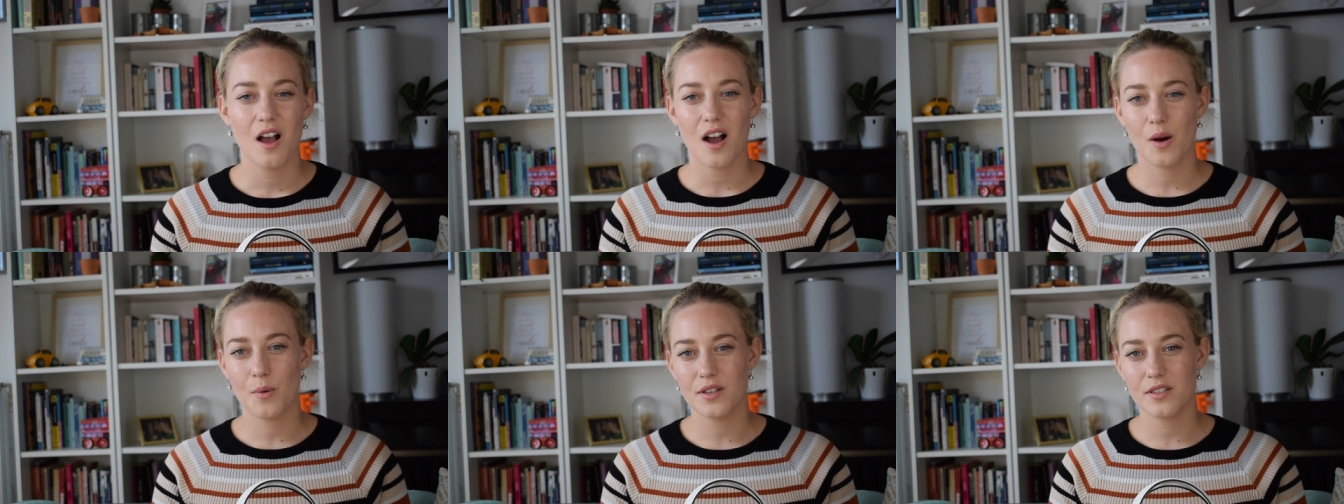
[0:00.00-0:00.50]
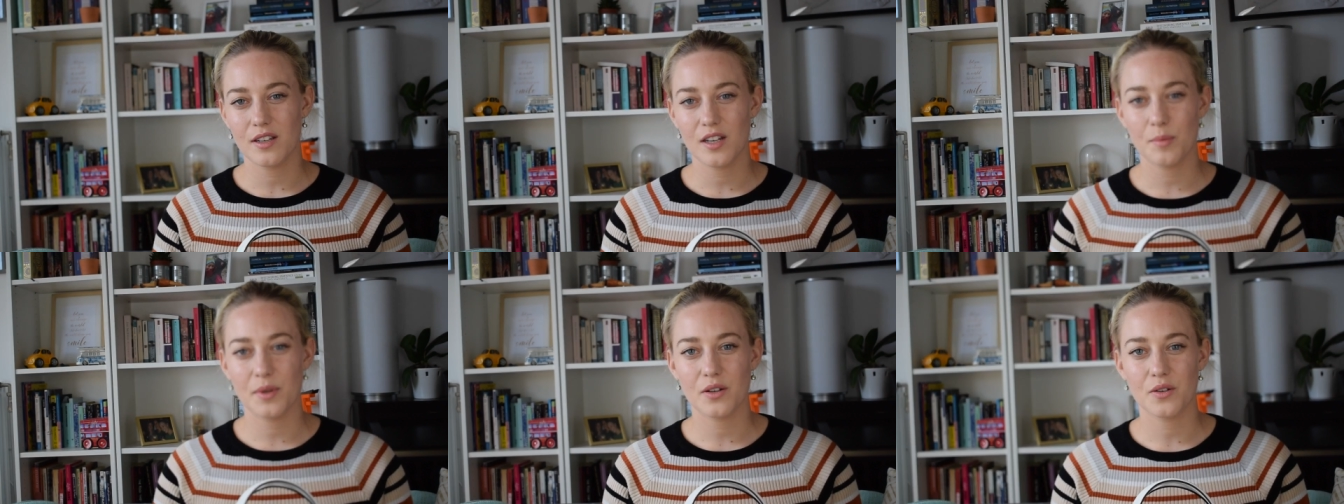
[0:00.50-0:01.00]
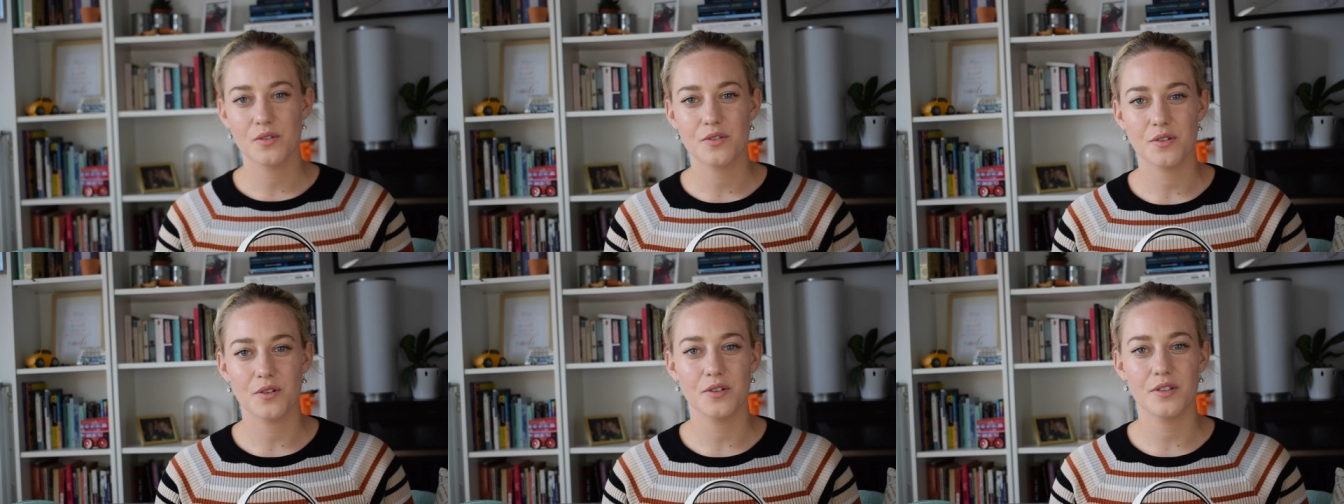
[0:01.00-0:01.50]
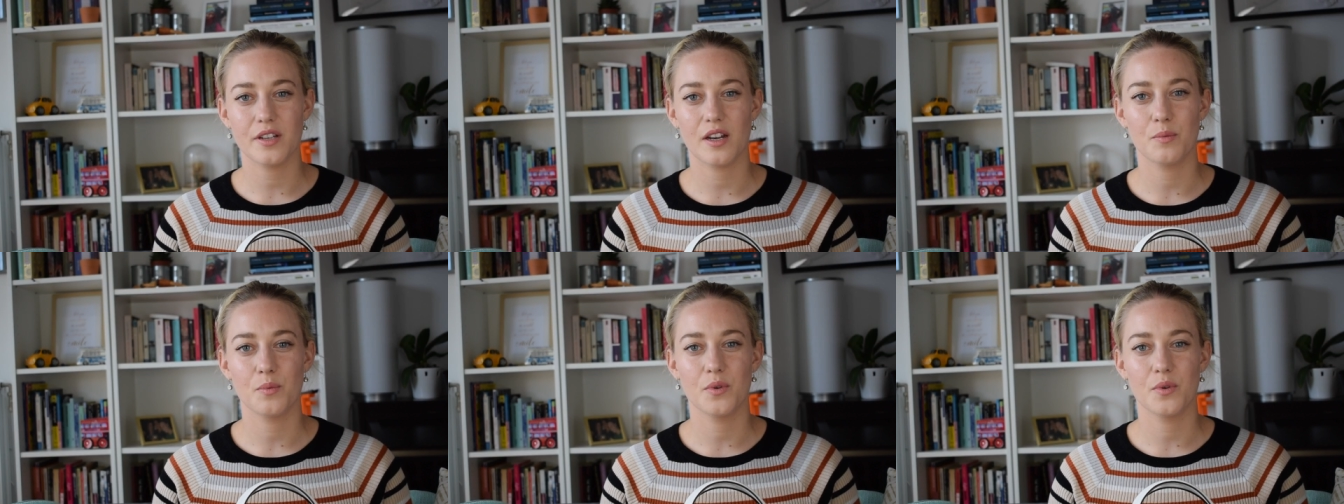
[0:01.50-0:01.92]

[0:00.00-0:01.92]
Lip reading: I was a little bit concerned that it